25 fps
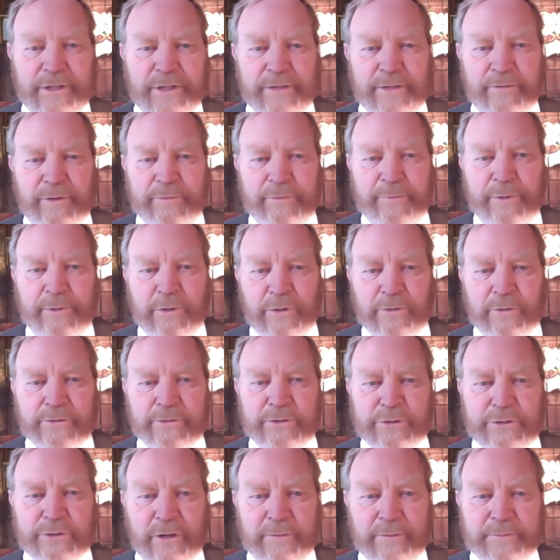They were pawn
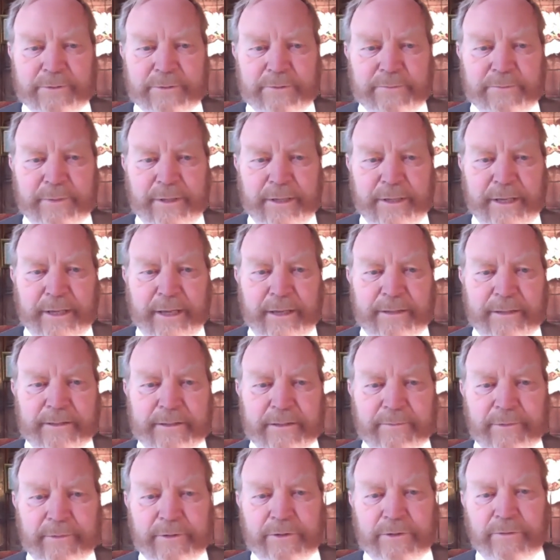shops,
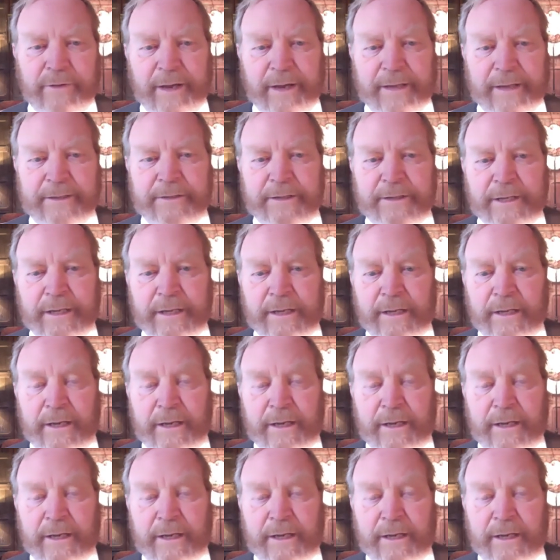P-A-W-N,